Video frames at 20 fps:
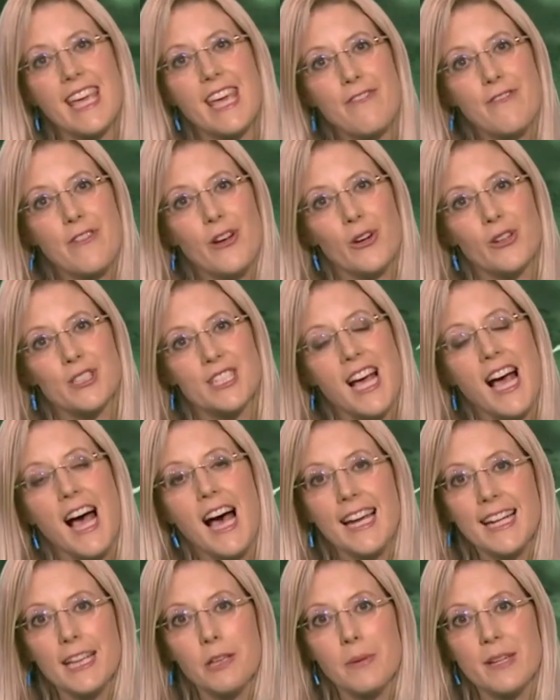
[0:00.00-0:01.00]
If not,
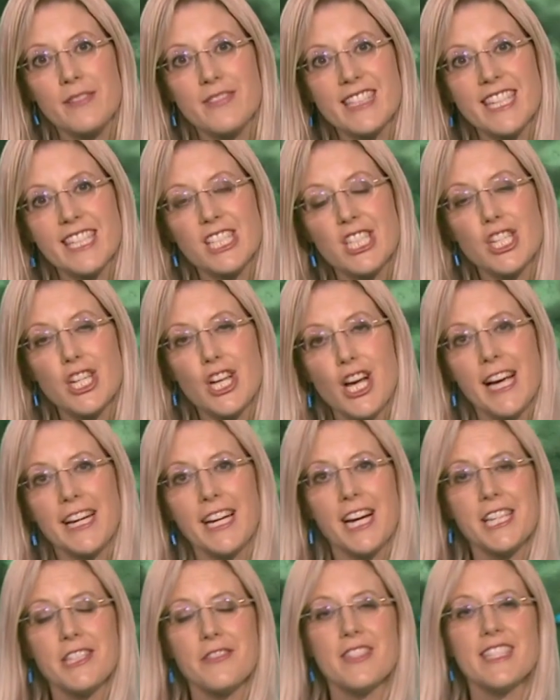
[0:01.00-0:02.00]
a little bit of sunshine,
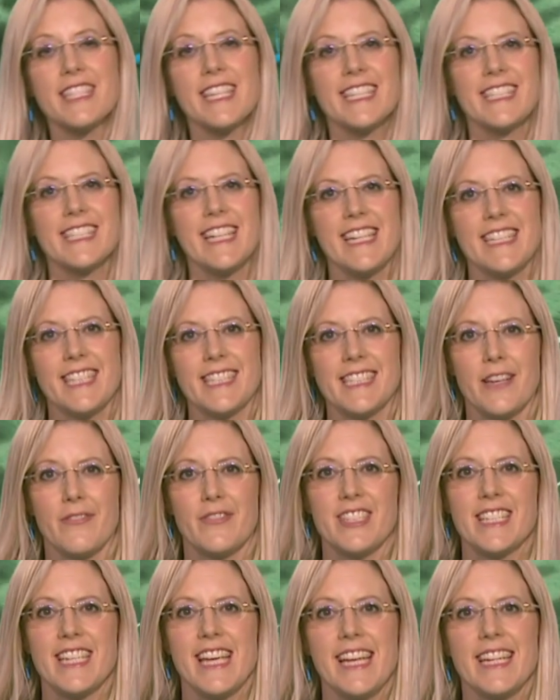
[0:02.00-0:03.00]
highs of 16 to
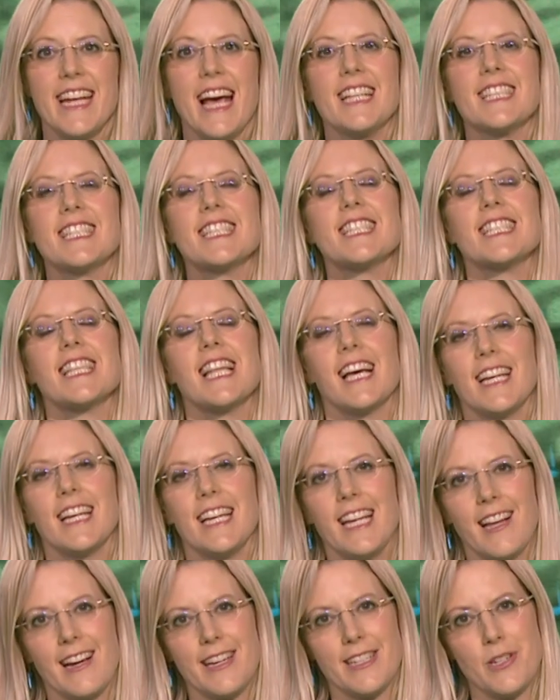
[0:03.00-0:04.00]
17 and
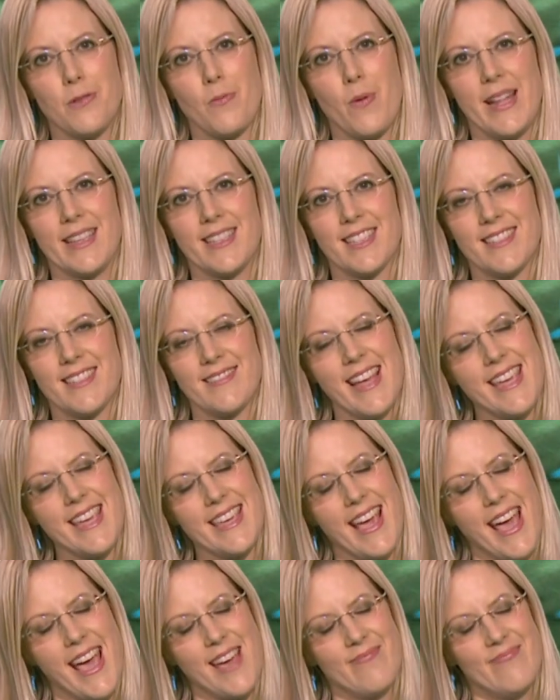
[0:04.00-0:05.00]
slightly lighter winds. Take
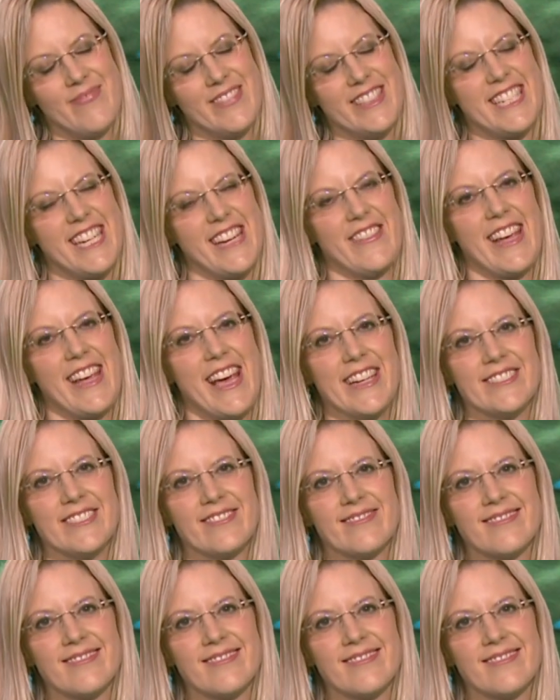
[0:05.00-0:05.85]
care. Cheerio.